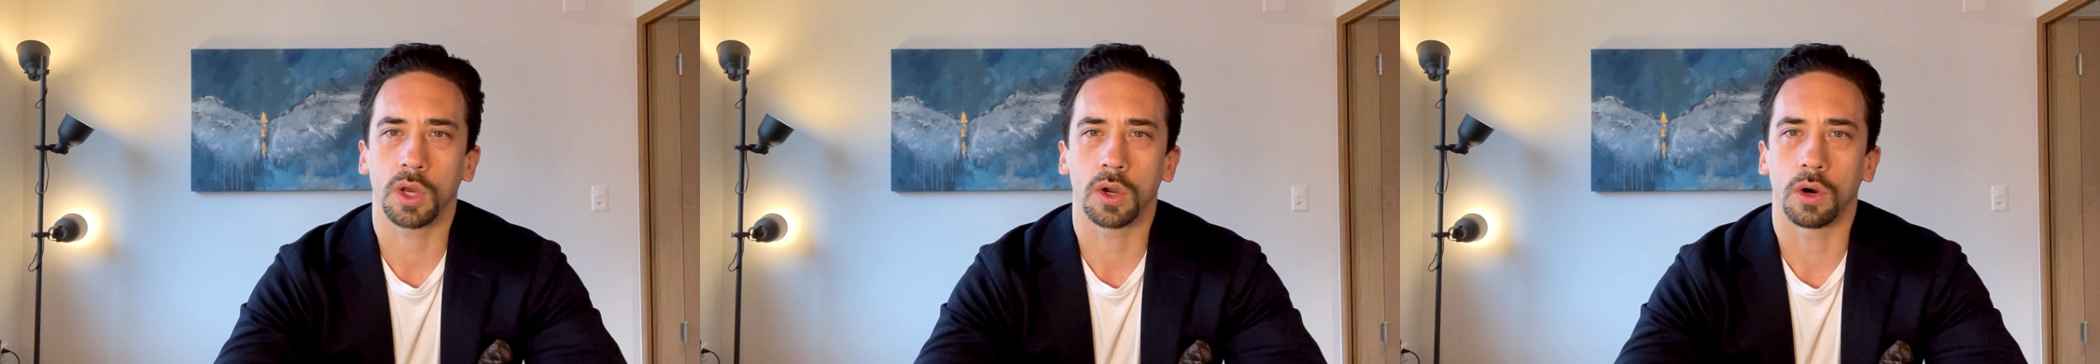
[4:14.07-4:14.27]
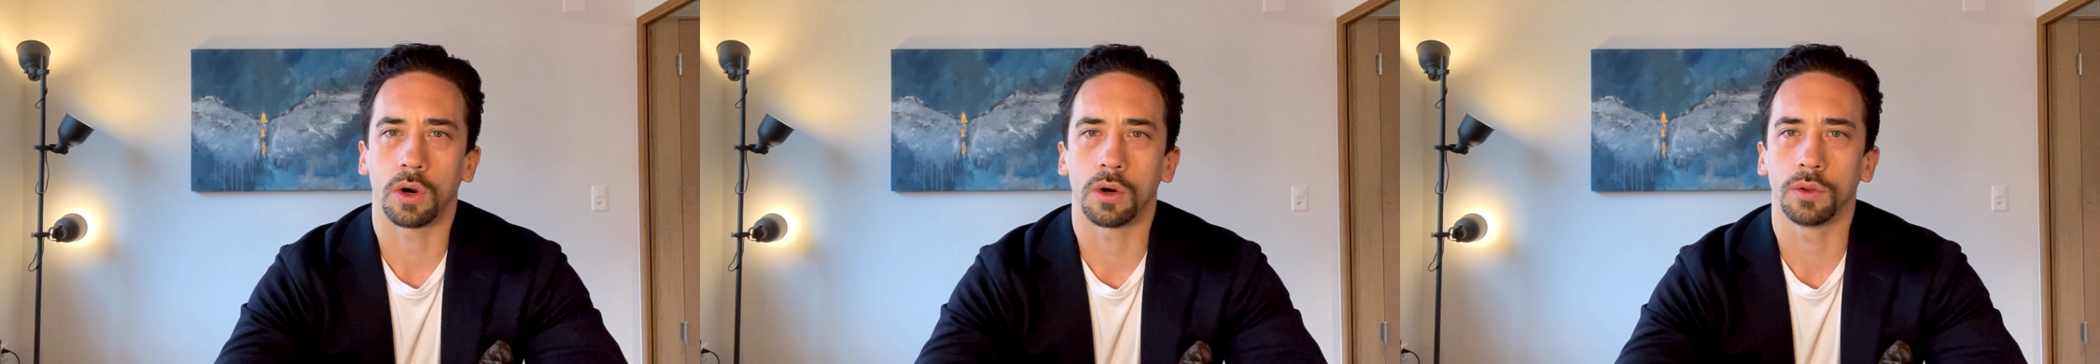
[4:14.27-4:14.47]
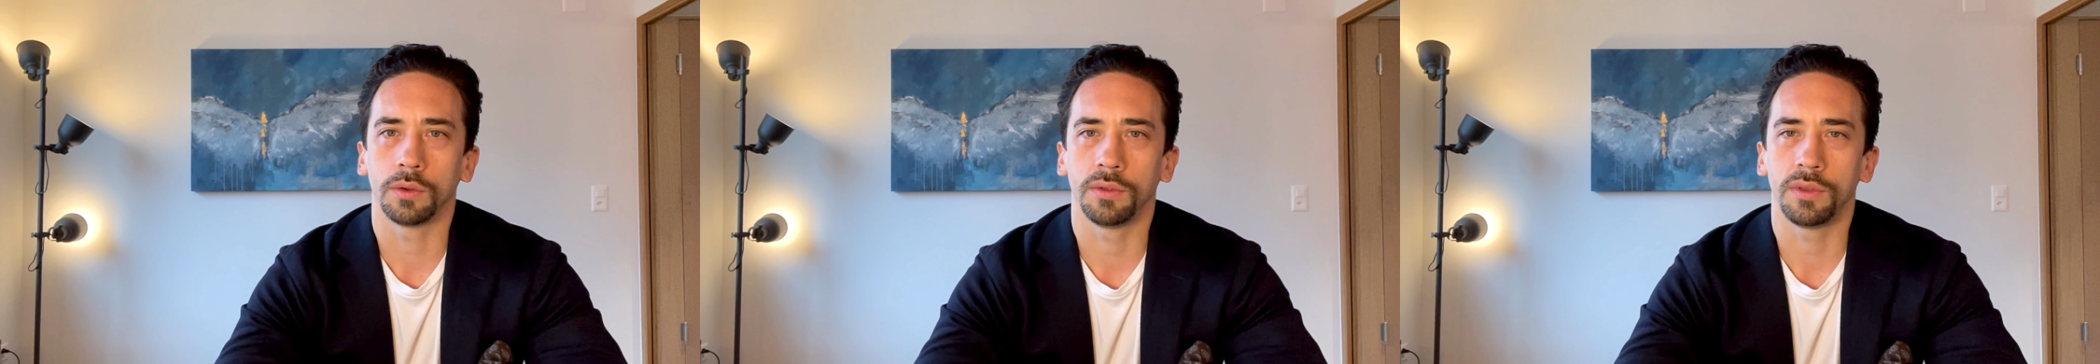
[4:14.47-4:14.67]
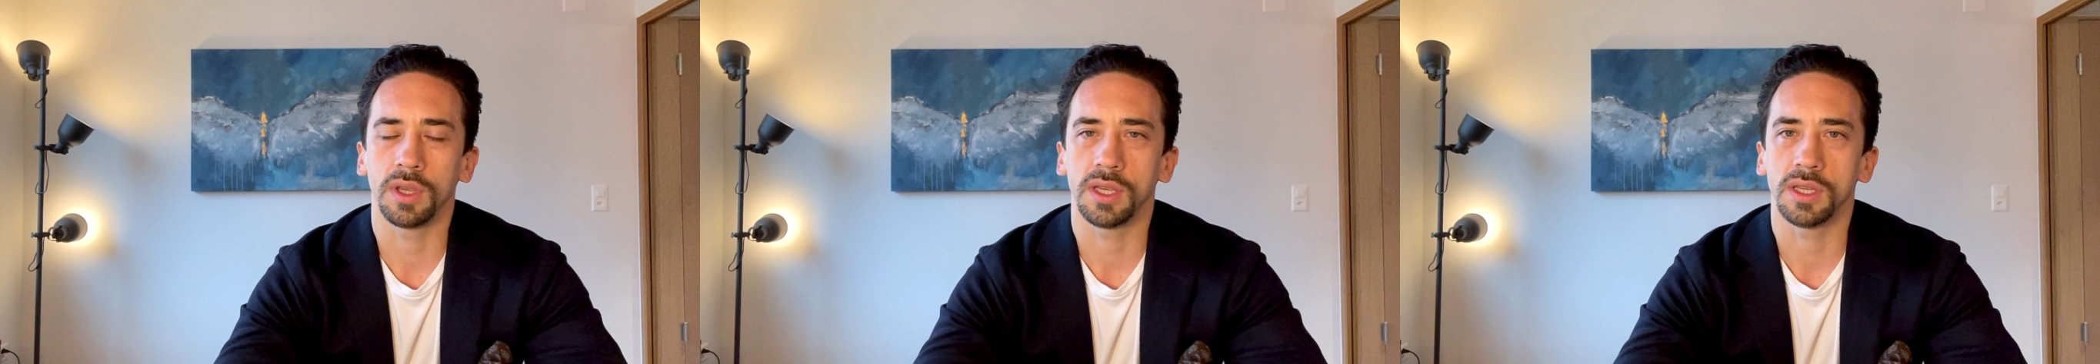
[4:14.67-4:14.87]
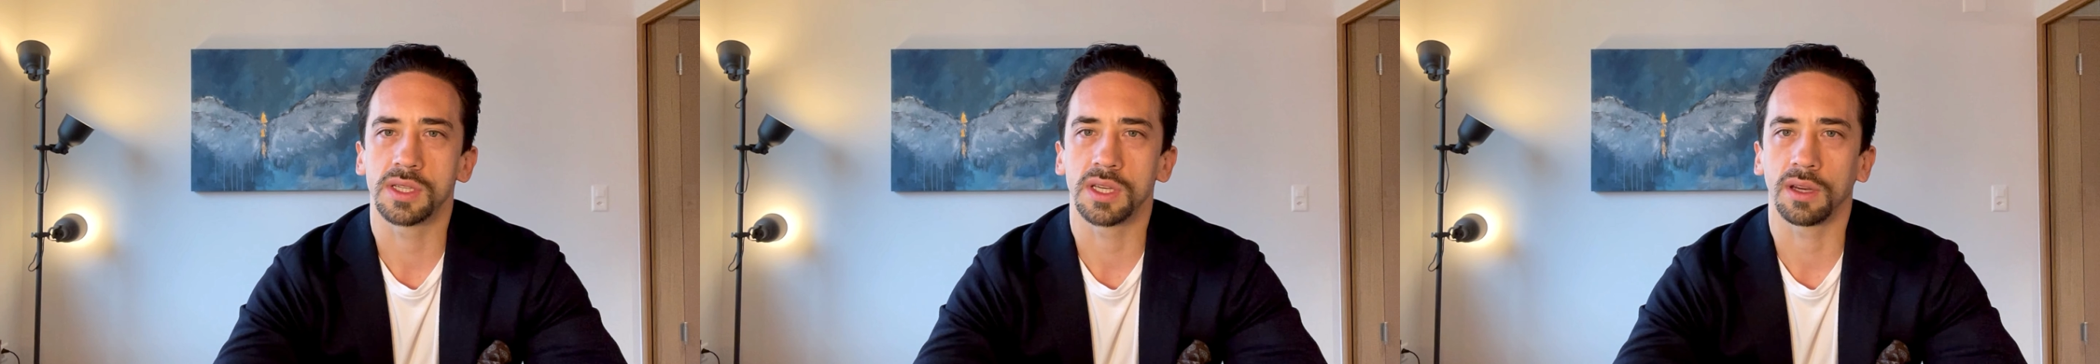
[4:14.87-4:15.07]
call
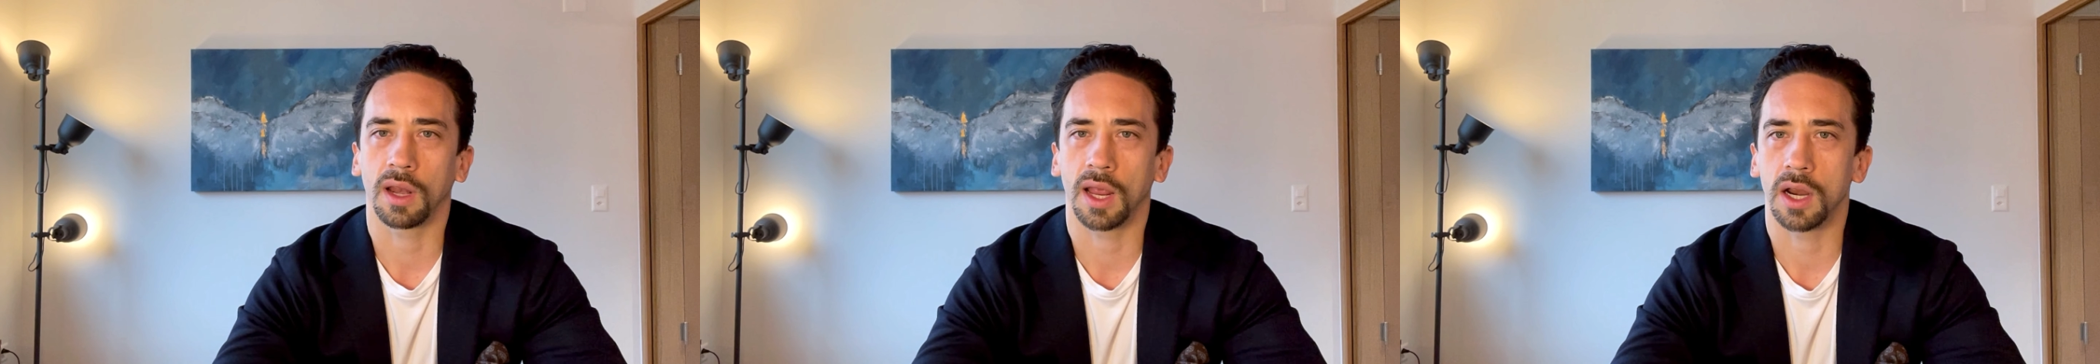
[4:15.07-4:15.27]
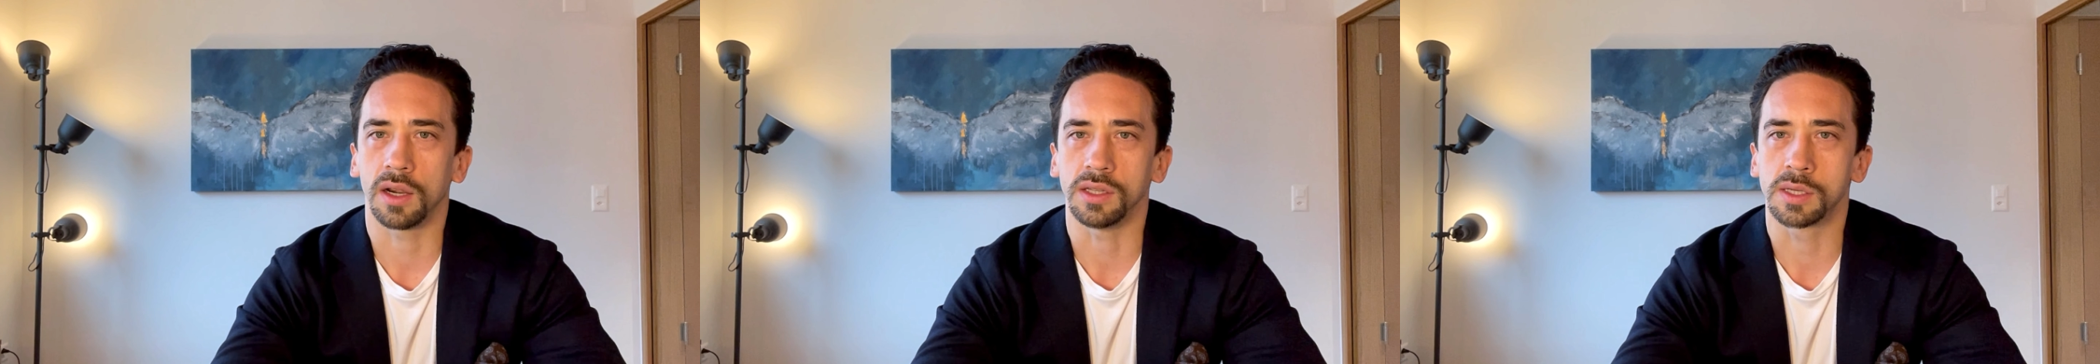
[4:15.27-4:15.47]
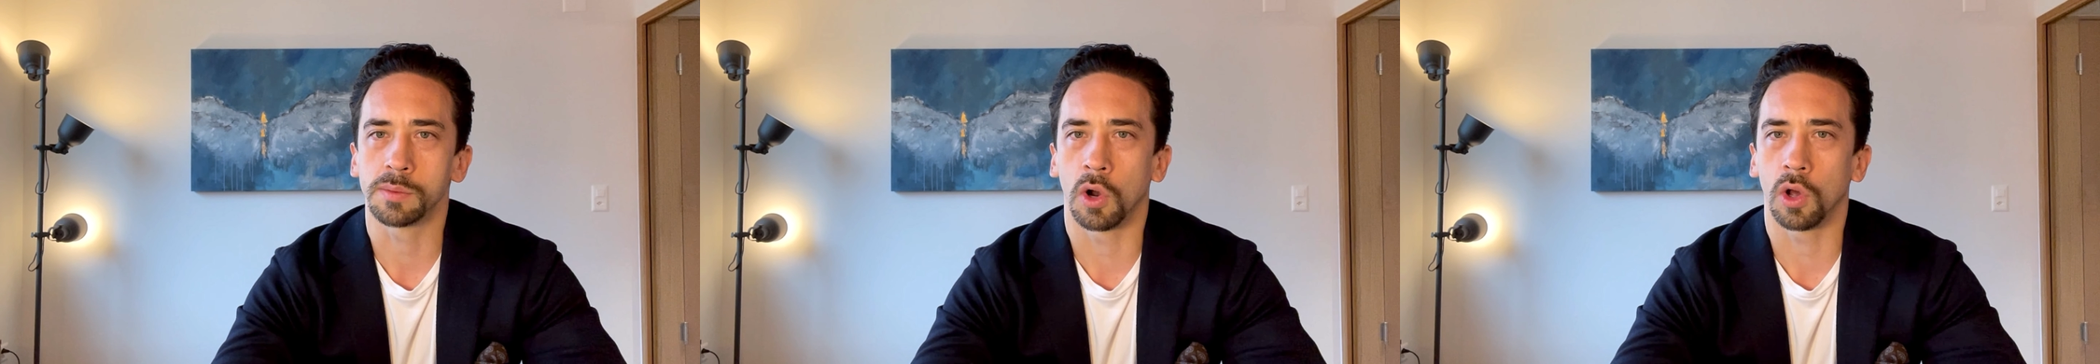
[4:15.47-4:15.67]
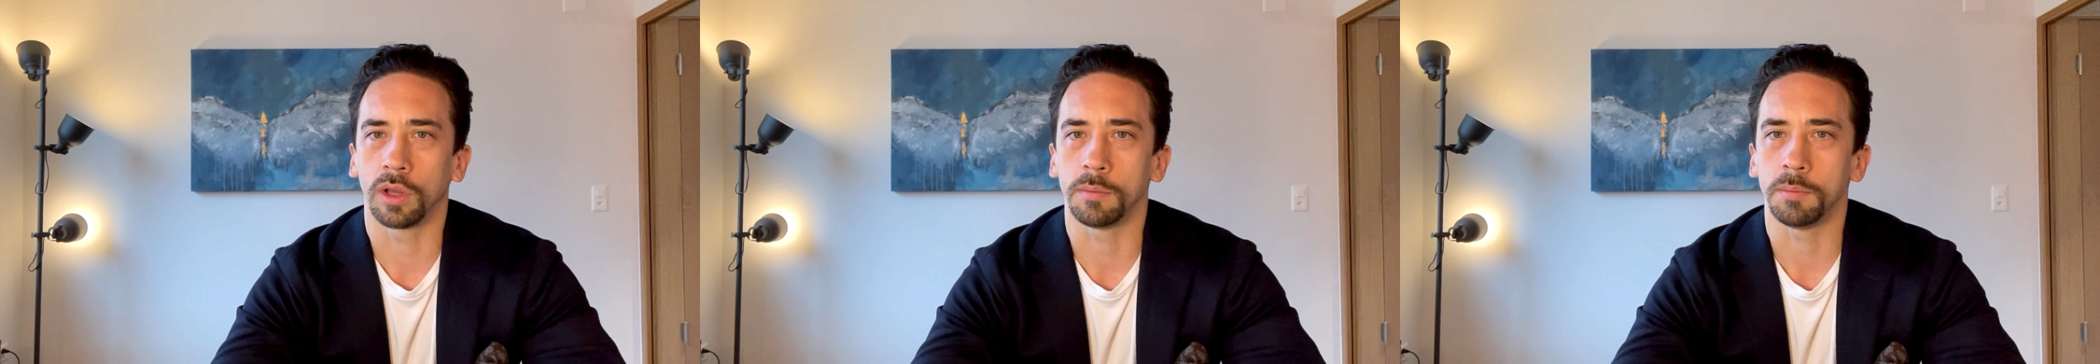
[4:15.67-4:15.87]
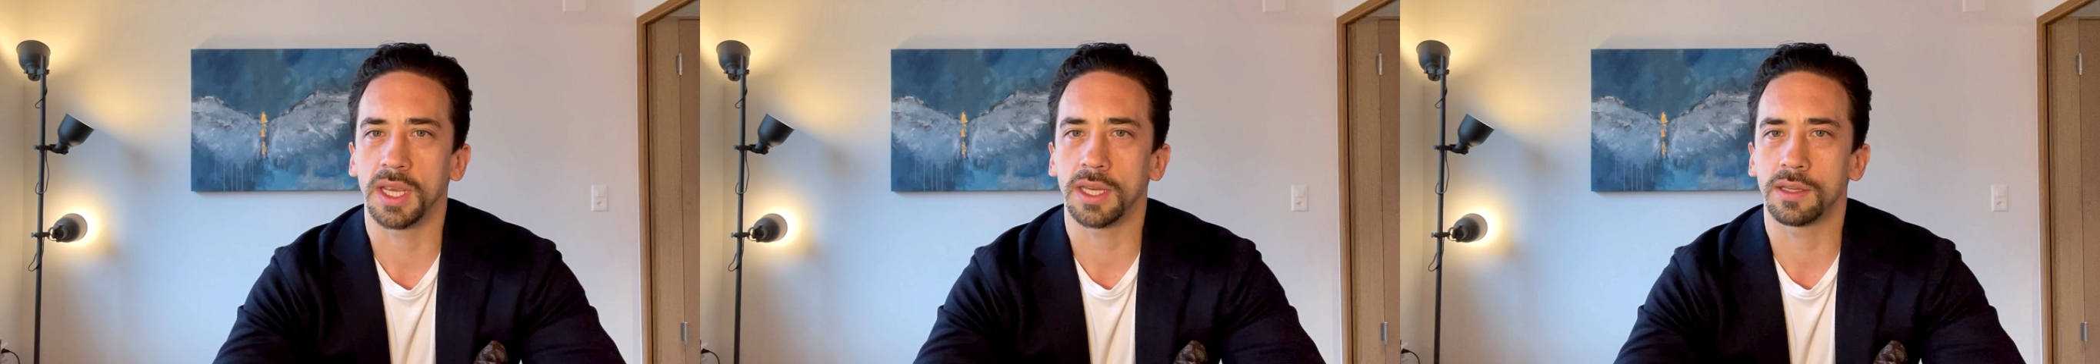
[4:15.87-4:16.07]
the Singularity Small
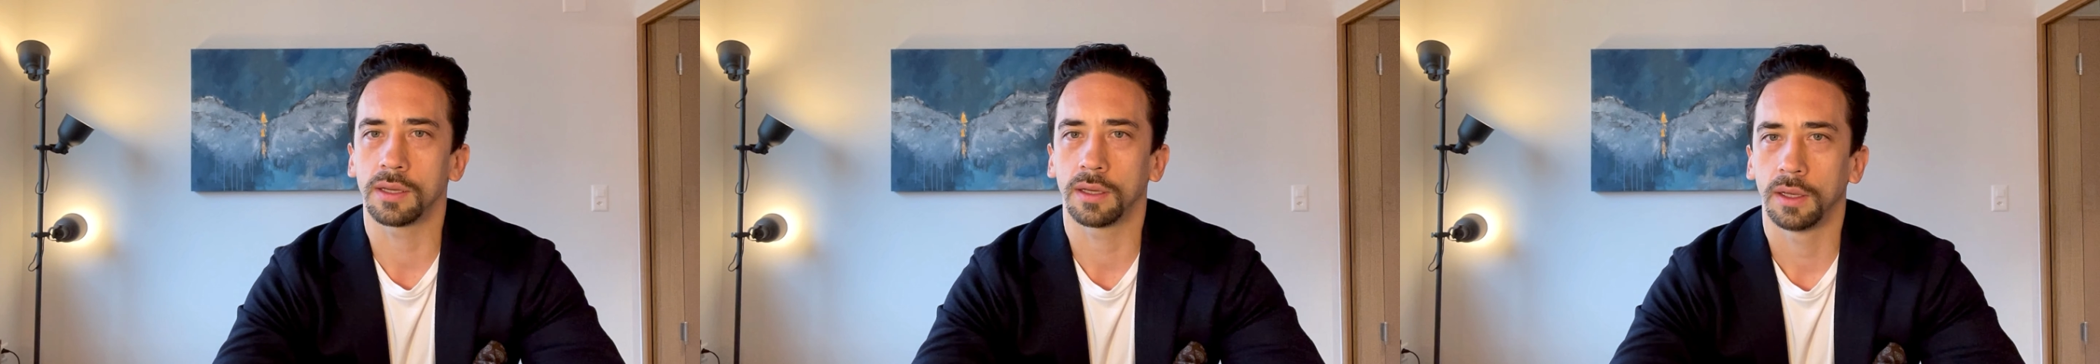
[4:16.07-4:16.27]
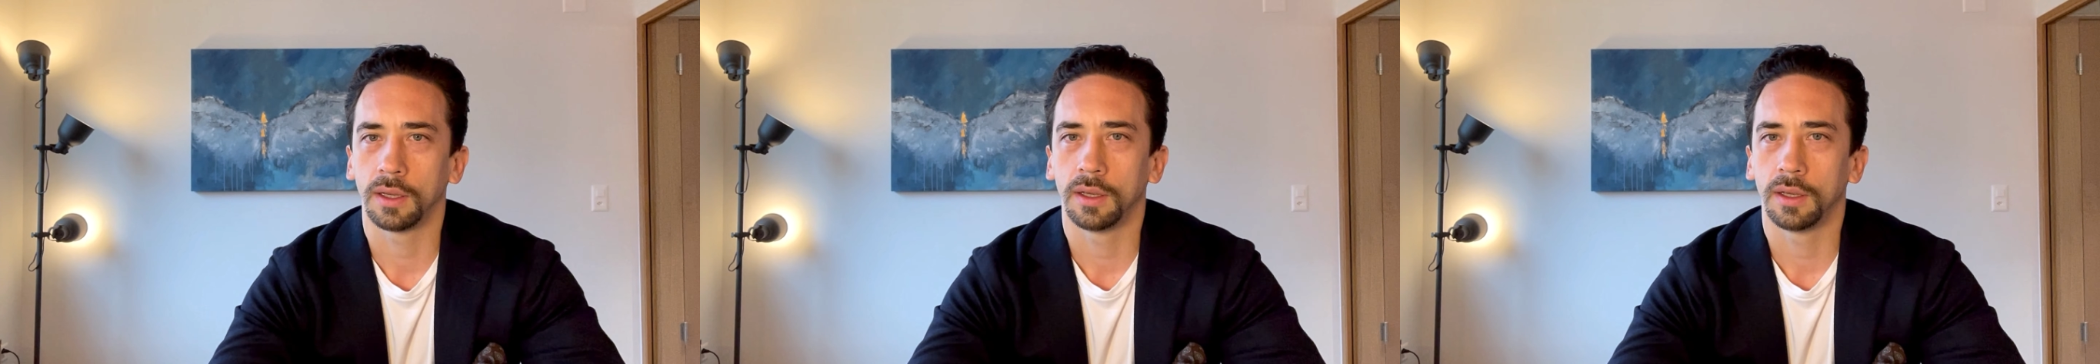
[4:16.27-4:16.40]
and Mid.